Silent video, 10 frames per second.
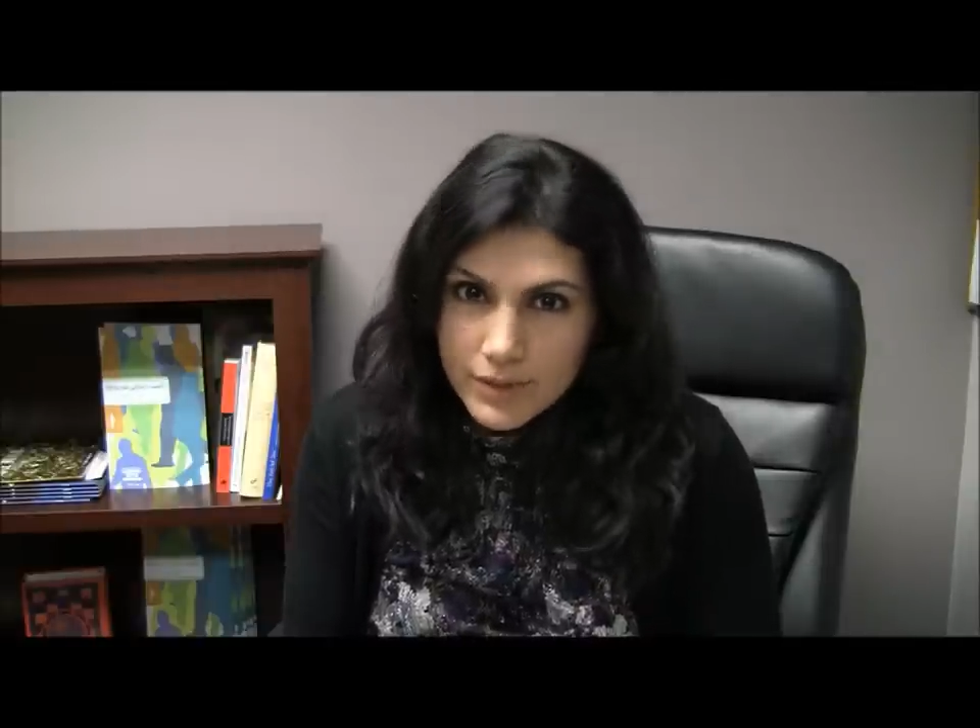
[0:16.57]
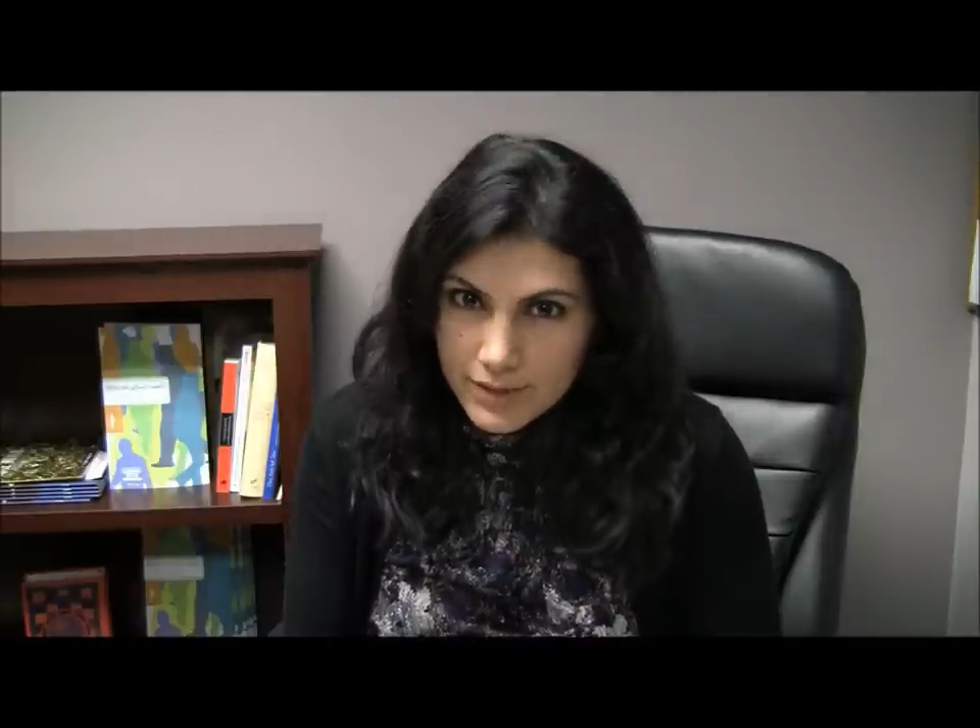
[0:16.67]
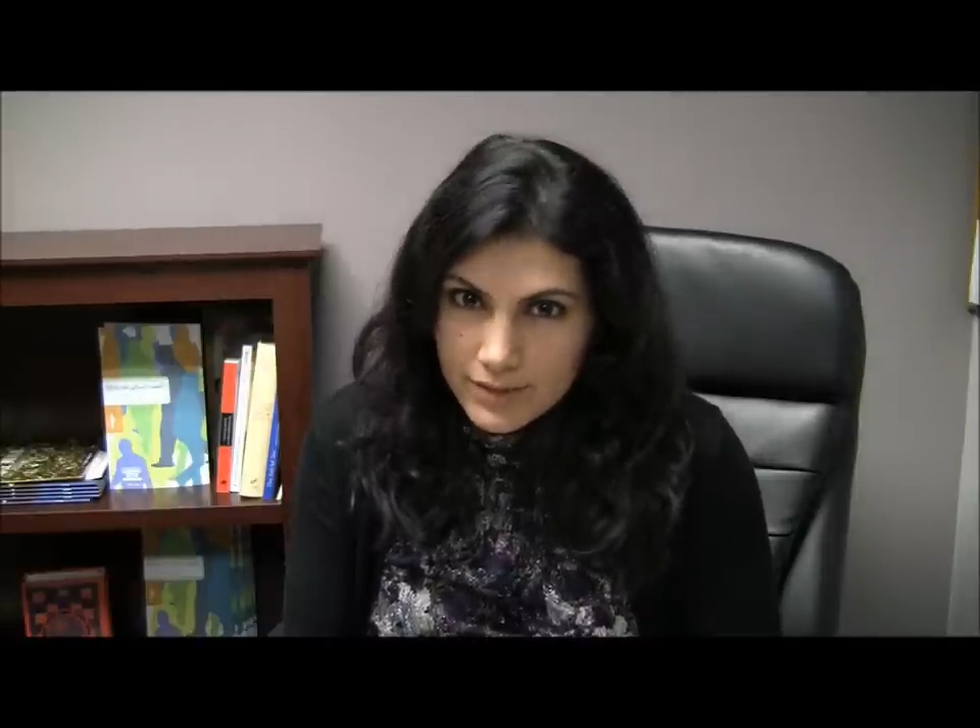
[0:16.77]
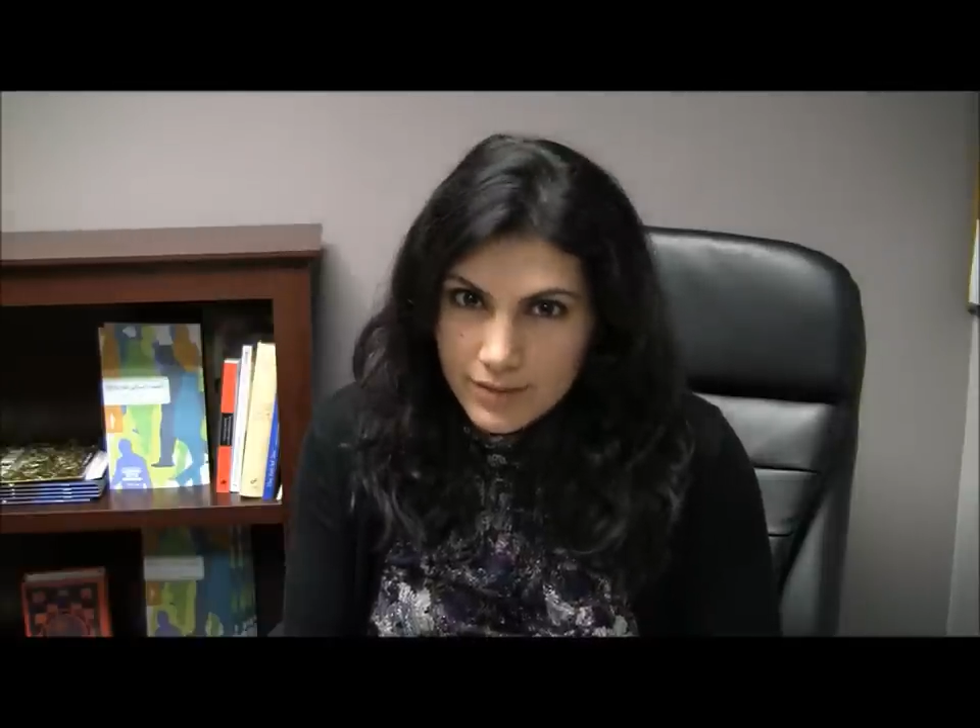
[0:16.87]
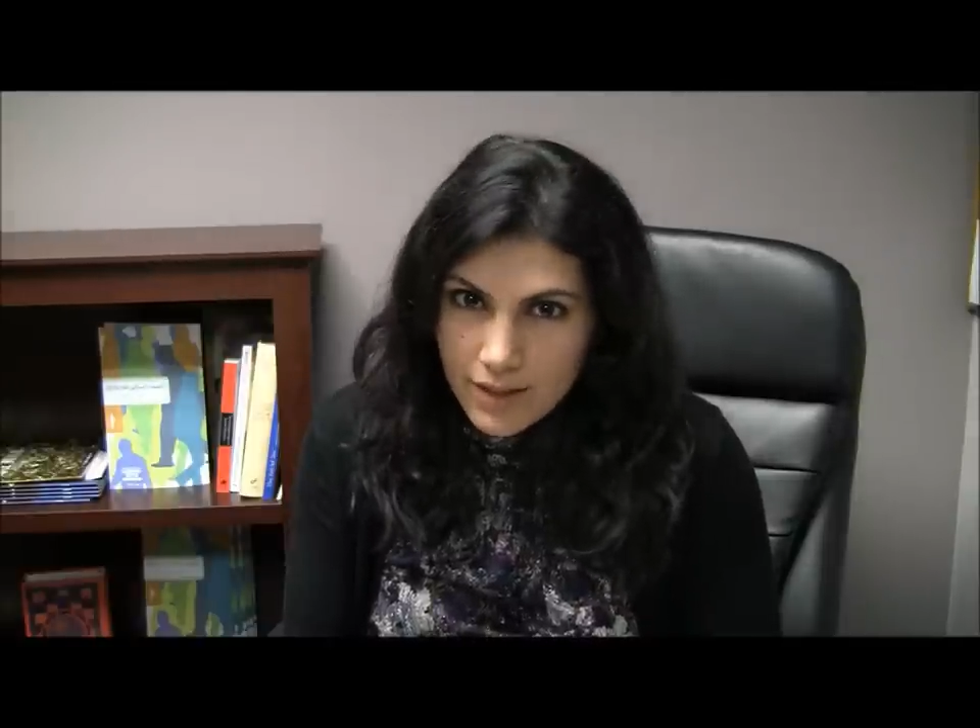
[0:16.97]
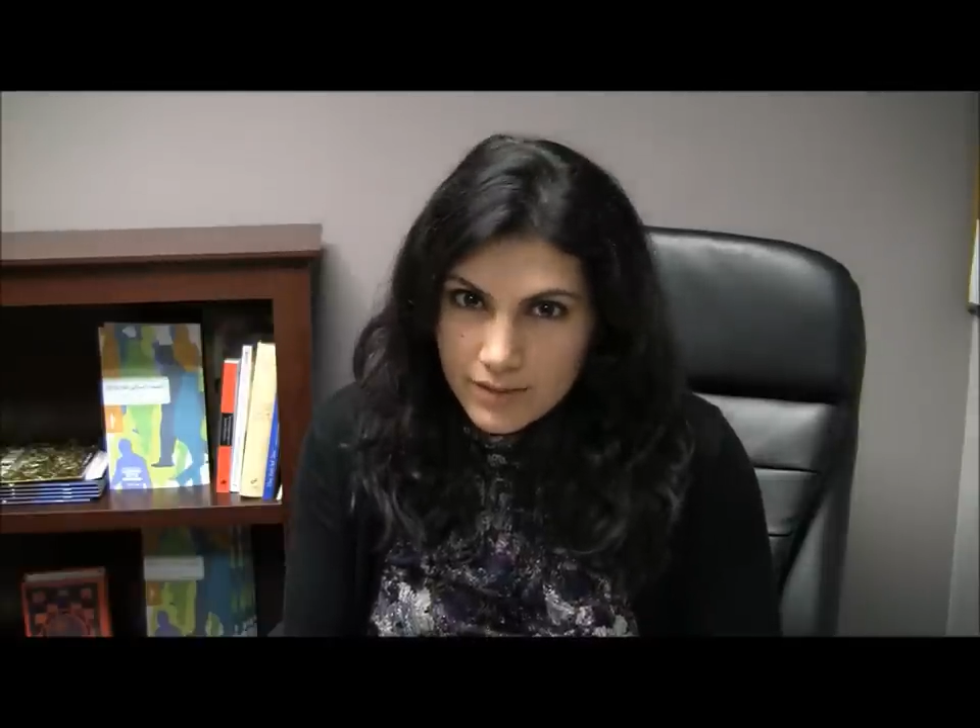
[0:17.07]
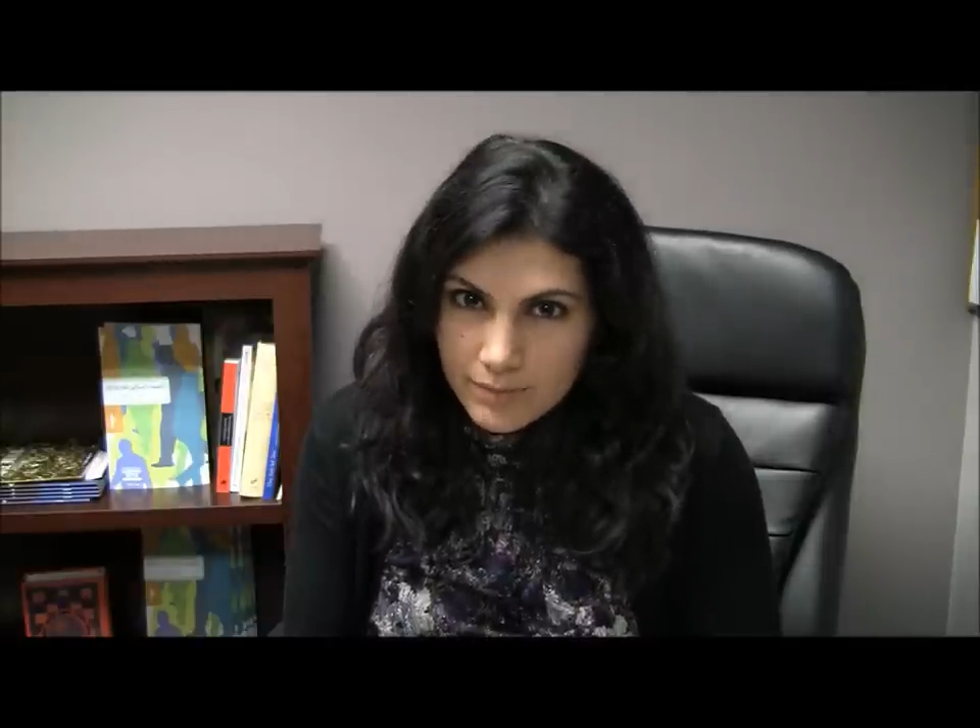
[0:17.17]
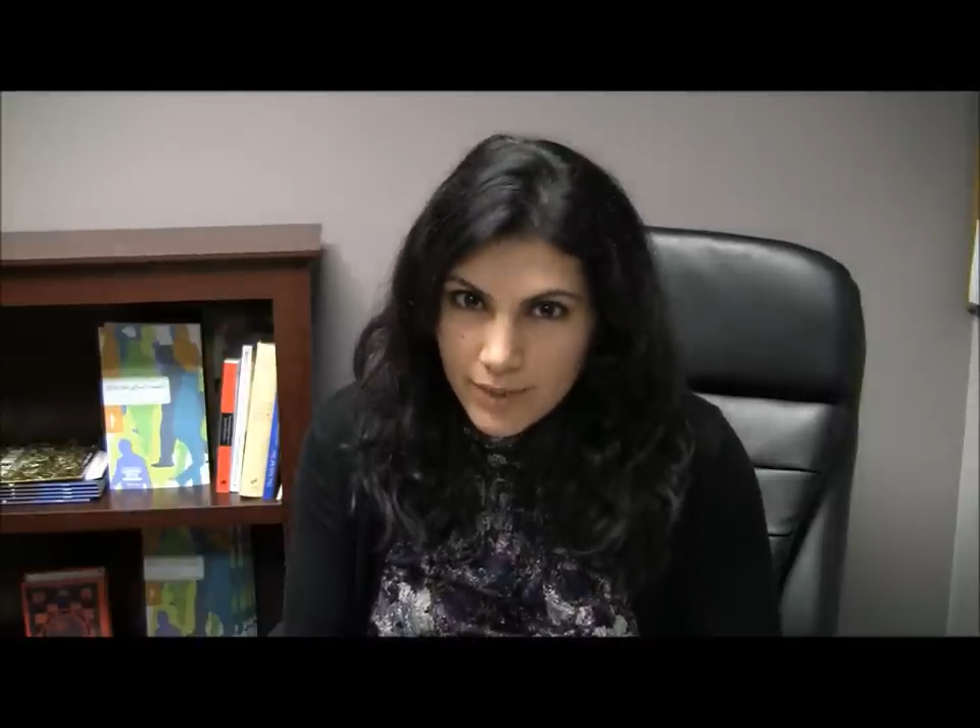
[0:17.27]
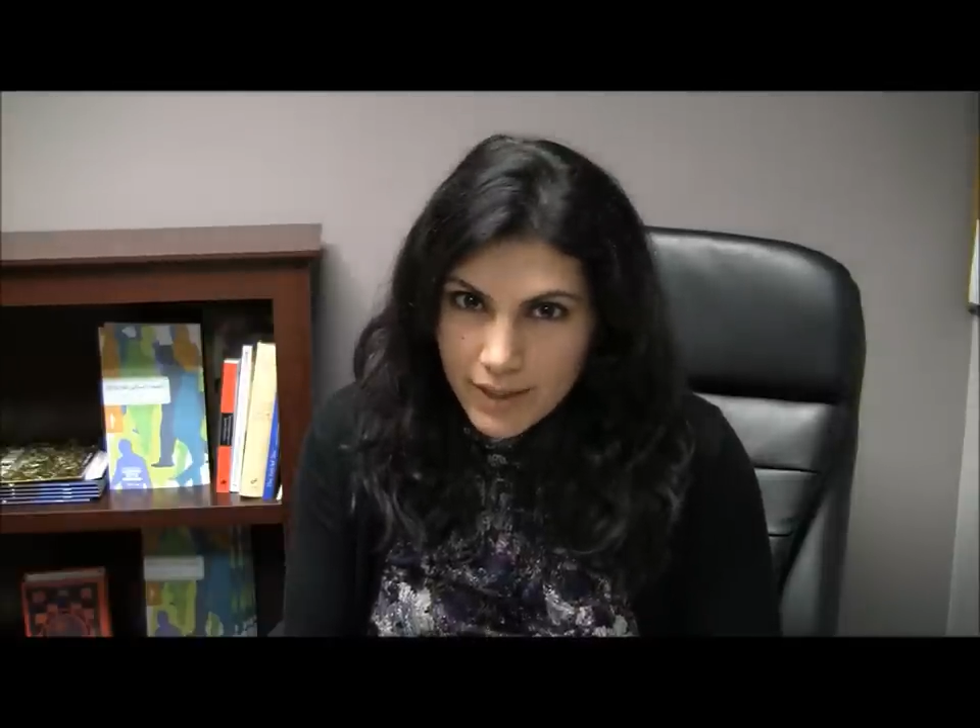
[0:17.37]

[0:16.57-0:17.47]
really discussed